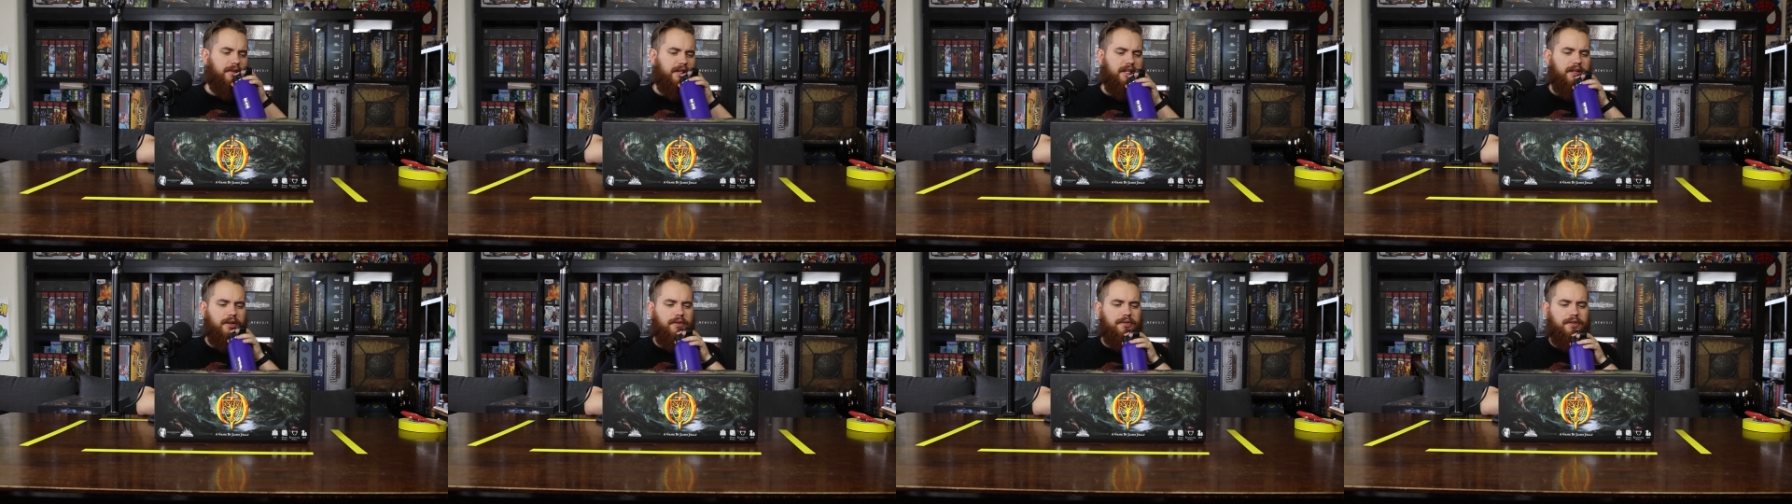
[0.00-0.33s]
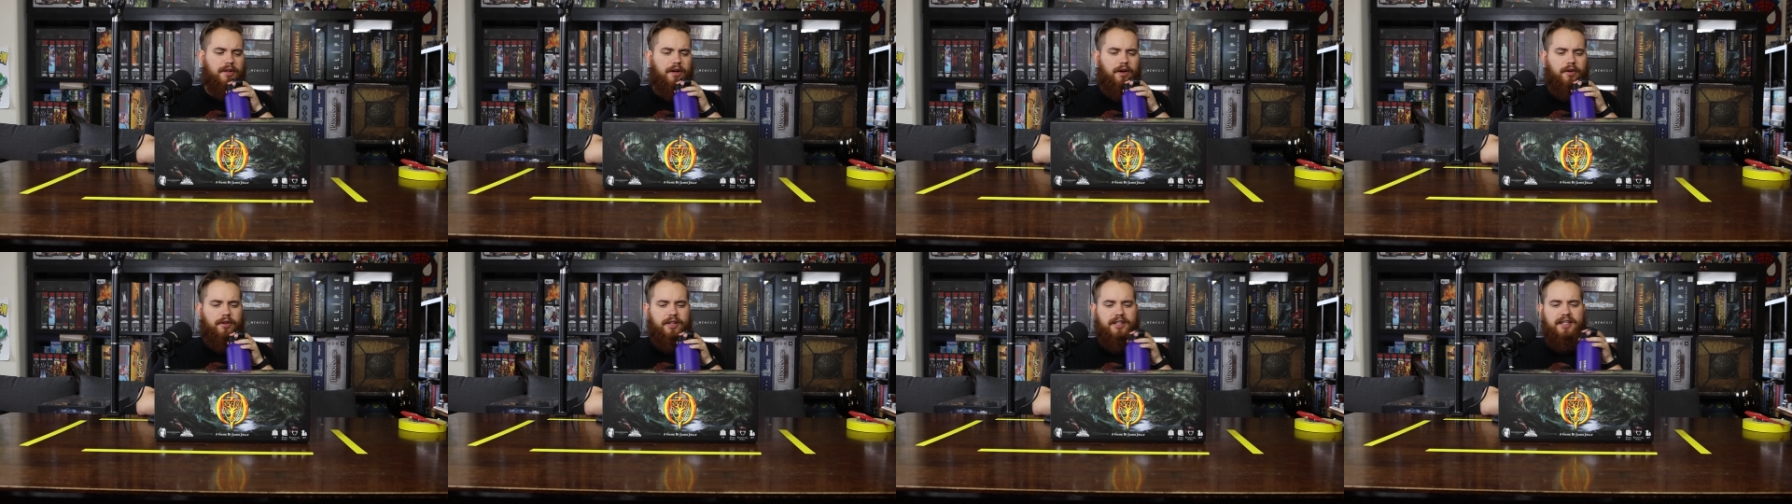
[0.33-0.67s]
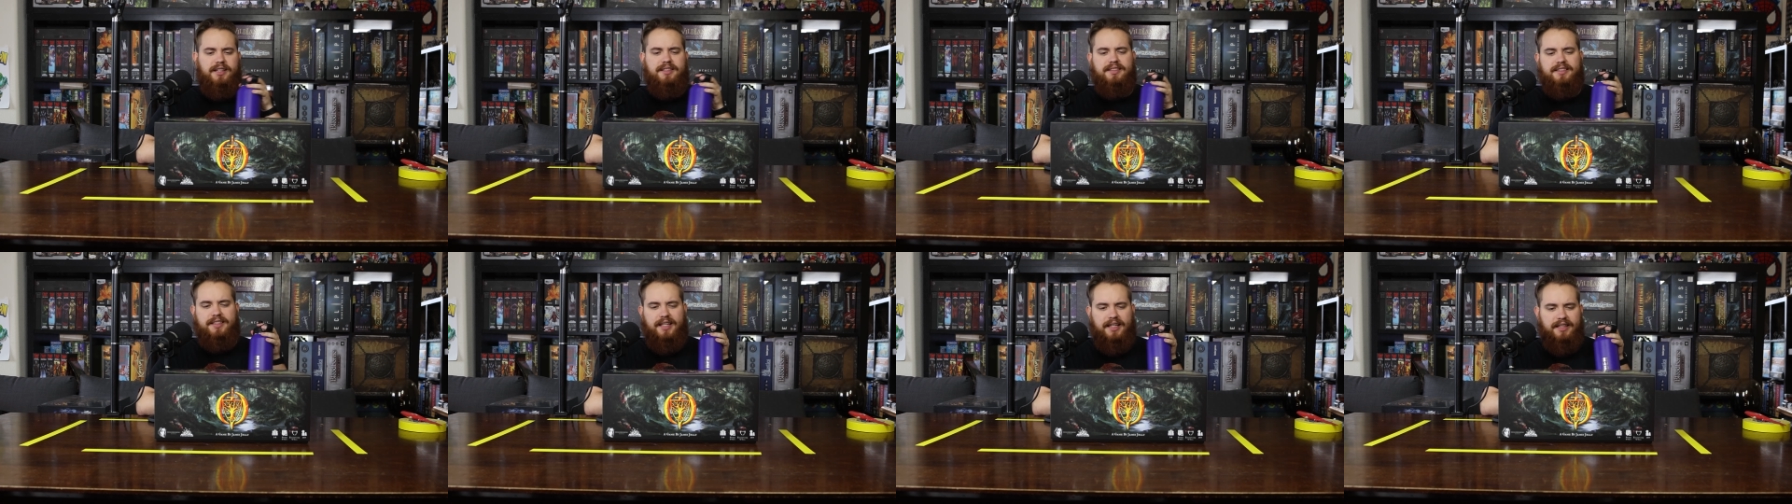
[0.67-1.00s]
videos that already
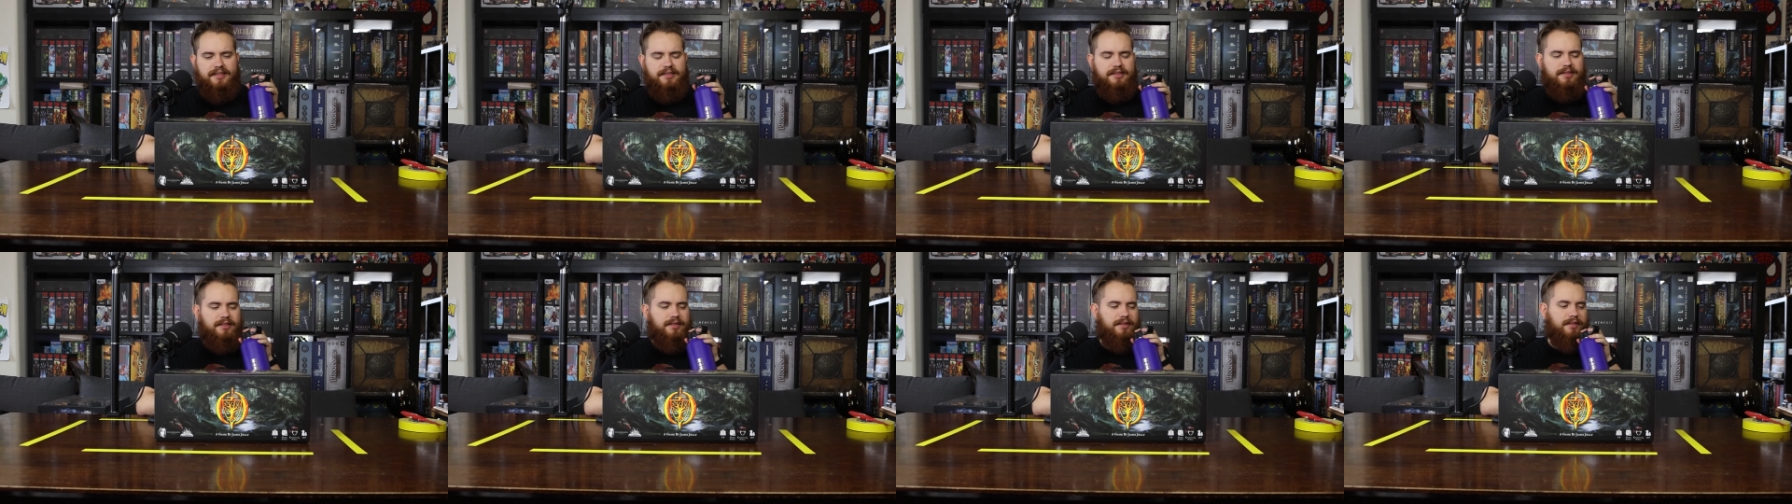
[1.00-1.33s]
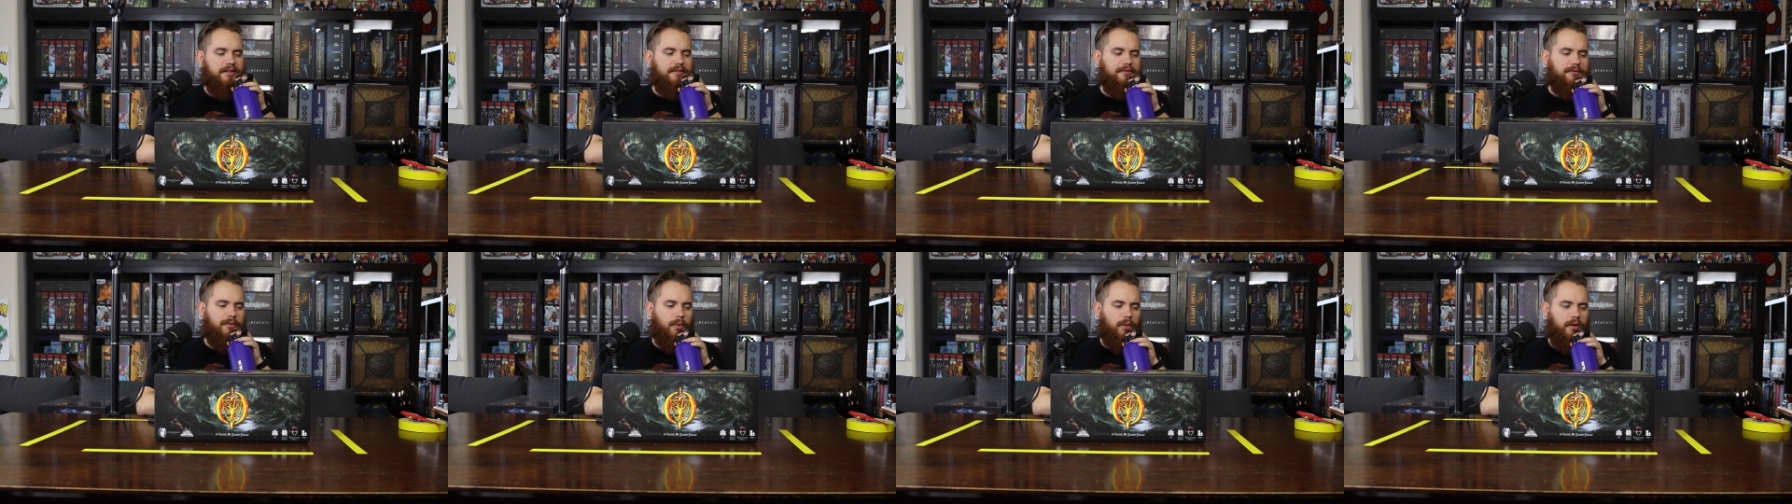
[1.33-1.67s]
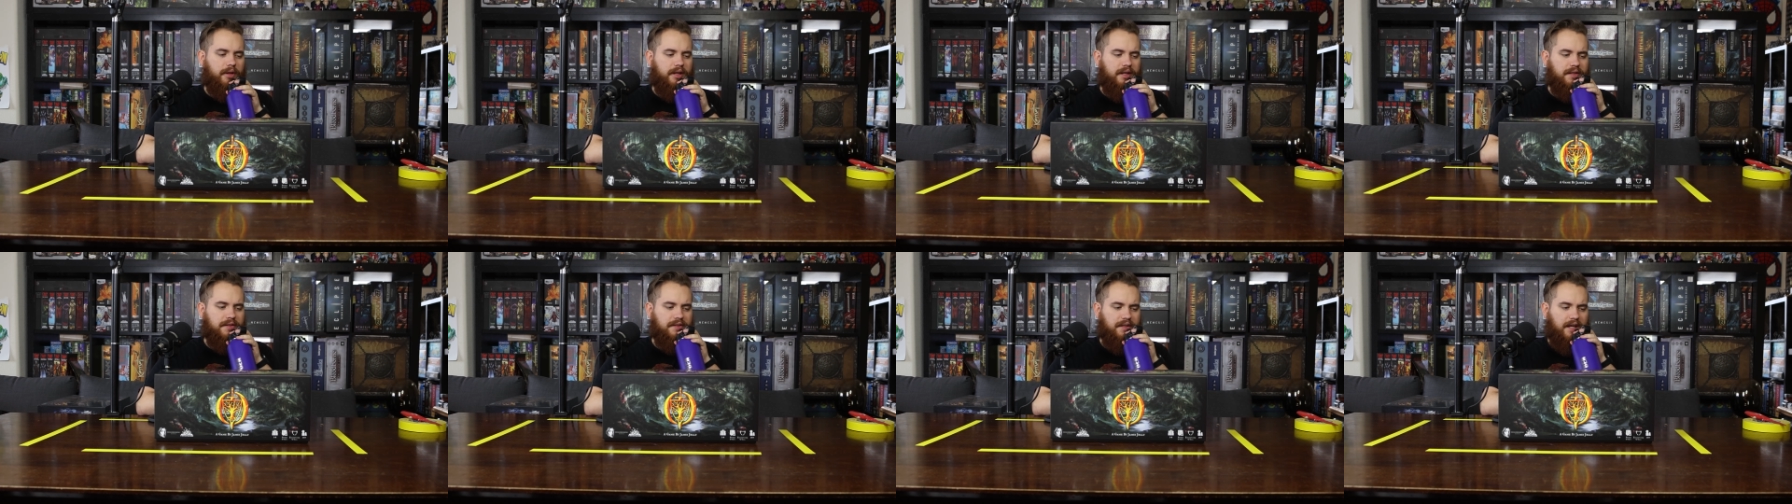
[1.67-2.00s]
exist
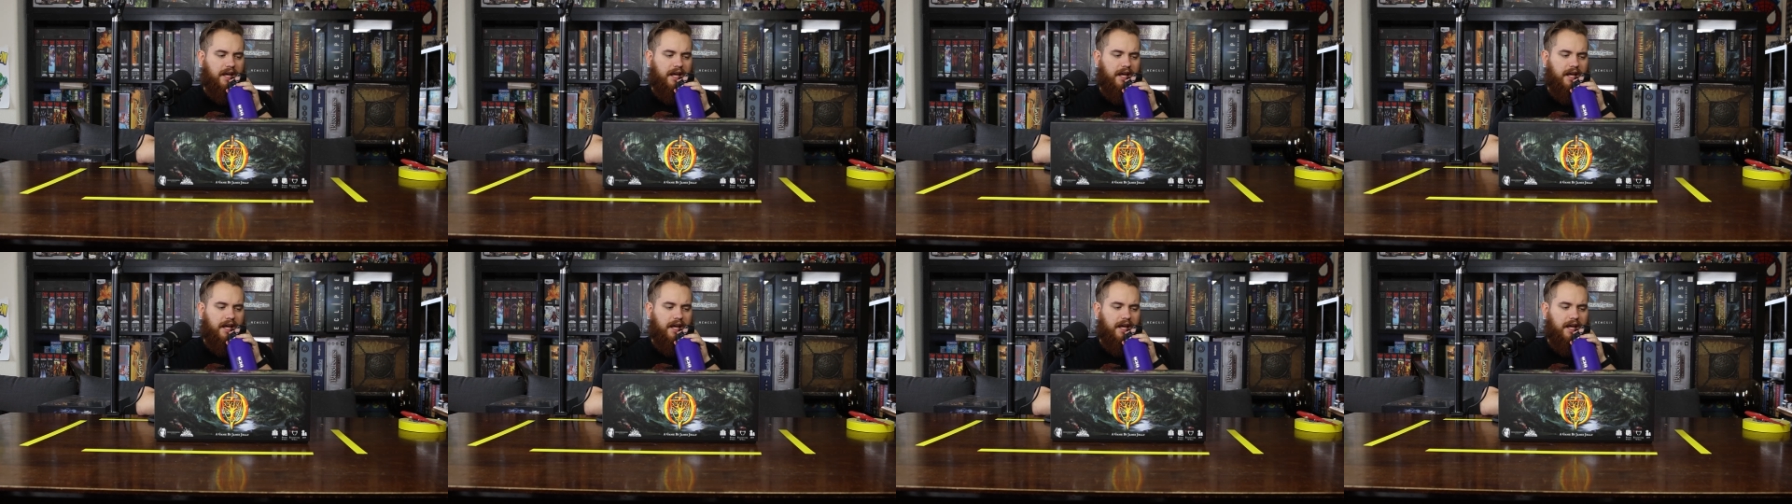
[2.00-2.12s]
for this